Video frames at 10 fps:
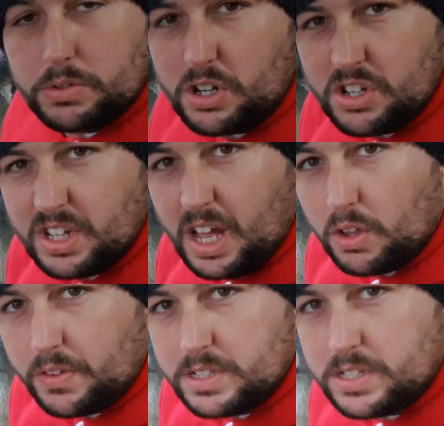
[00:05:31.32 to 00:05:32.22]
just going to see how
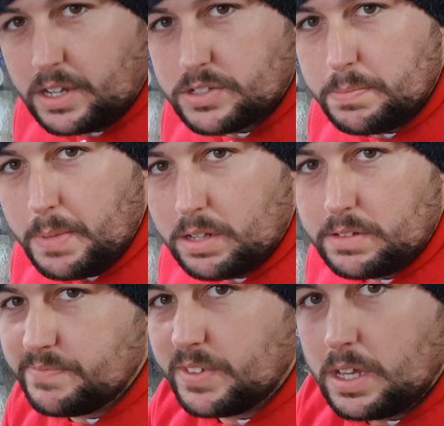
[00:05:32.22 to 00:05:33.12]
long it takes to melt,
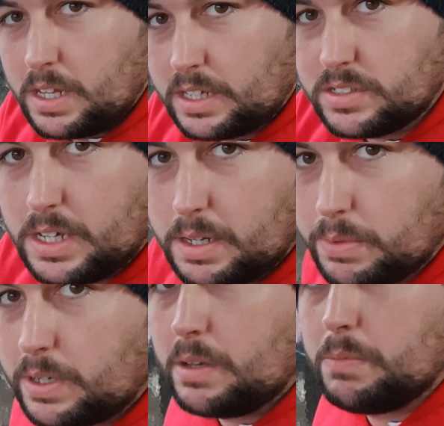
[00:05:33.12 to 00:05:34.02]
and like I say,
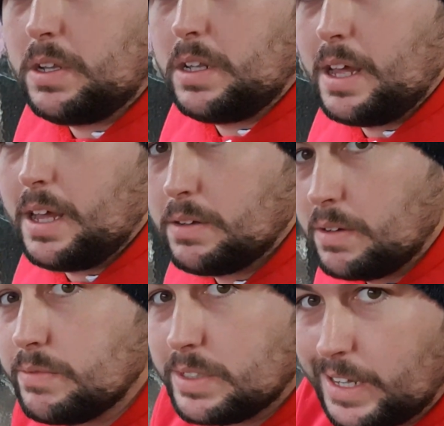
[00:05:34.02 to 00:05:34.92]
we'll
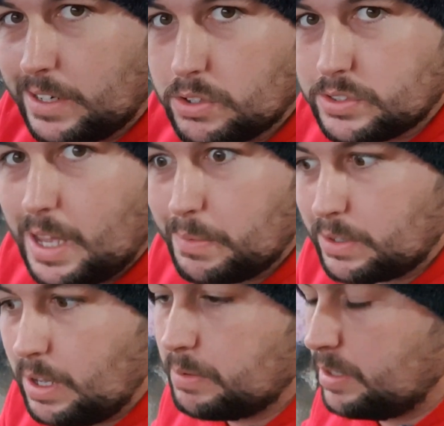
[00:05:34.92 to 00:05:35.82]
let you know, see how
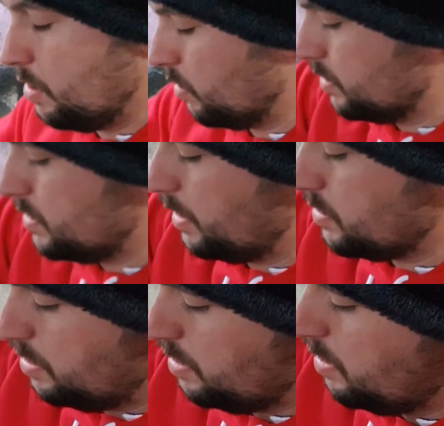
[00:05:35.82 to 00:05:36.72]
long it takes.